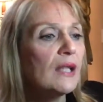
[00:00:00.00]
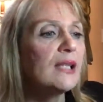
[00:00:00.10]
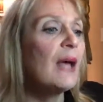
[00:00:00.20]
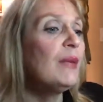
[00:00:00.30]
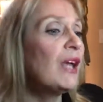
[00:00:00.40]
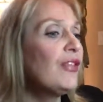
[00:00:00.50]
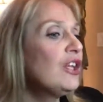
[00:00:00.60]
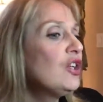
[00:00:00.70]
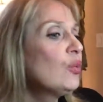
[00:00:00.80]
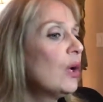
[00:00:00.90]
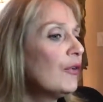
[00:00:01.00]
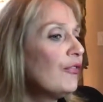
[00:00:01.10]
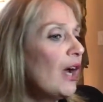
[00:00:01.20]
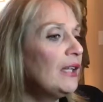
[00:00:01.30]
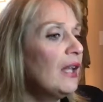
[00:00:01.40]
Tommy, I think you will
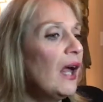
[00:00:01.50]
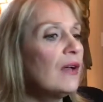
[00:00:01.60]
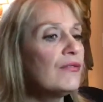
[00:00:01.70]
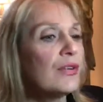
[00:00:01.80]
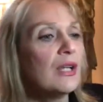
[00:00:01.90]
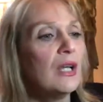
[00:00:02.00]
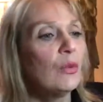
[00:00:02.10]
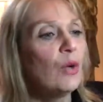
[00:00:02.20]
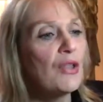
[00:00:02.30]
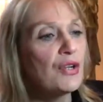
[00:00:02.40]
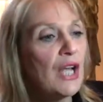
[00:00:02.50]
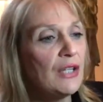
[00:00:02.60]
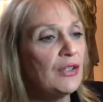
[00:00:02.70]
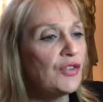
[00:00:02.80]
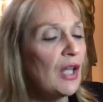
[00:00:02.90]
find love. Whether or
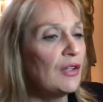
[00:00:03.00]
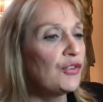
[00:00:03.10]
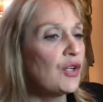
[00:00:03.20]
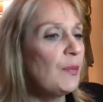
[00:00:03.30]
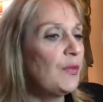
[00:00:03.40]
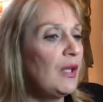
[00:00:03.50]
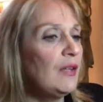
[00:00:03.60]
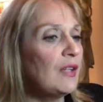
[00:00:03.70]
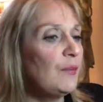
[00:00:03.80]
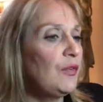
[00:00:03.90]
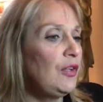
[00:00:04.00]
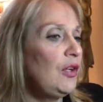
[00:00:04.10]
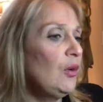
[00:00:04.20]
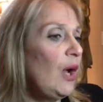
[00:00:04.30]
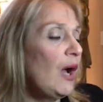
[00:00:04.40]
not you sell a script is up to
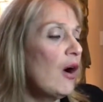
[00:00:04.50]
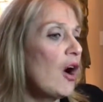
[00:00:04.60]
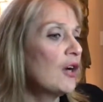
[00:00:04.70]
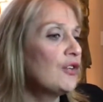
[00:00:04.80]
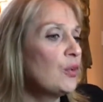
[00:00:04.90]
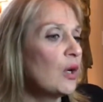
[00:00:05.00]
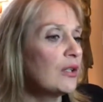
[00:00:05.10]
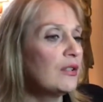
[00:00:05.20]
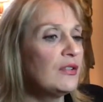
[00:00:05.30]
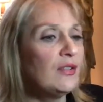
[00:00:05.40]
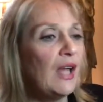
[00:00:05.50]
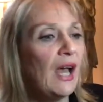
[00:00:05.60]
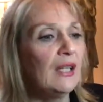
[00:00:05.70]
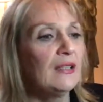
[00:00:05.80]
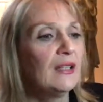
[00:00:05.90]
you, how hard you work to do
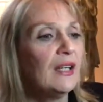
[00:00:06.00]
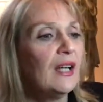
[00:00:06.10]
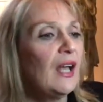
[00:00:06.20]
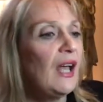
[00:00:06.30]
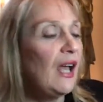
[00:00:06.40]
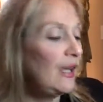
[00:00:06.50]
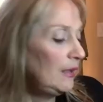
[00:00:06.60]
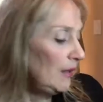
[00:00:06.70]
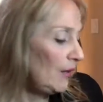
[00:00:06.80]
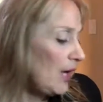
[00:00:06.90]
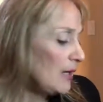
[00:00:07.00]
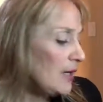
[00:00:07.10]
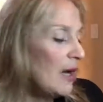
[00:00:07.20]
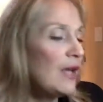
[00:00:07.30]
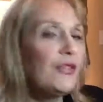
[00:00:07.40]
that. And I don't
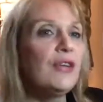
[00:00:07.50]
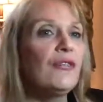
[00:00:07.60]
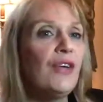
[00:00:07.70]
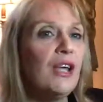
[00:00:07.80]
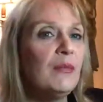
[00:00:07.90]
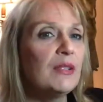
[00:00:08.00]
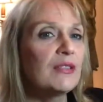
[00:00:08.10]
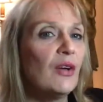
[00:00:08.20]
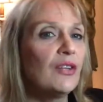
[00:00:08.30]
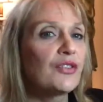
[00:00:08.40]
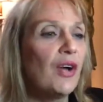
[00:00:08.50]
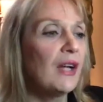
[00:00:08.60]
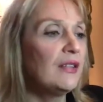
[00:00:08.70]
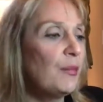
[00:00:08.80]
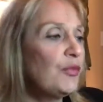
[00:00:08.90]
know, I think fame isn't all it's
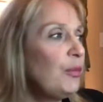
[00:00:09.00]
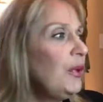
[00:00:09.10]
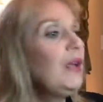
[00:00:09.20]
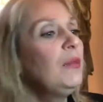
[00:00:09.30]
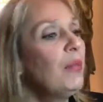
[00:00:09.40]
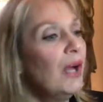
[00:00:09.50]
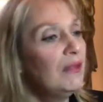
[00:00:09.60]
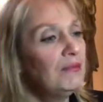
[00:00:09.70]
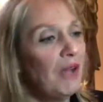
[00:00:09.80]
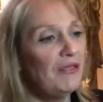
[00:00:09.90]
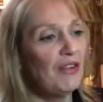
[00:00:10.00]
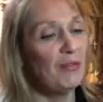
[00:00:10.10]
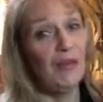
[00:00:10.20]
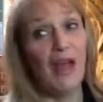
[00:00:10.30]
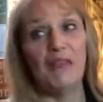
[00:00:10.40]
cracked up to be, but I've
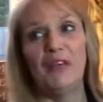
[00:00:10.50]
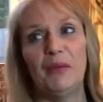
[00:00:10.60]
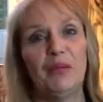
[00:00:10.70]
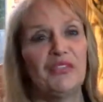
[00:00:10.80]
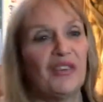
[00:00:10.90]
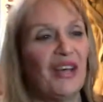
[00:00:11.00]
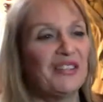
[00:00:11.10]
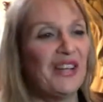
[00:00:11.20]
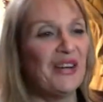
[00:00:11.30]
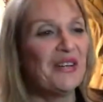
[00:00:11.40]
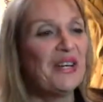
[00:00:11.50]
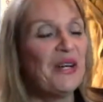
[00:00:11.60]
never been that famous, so I don't know.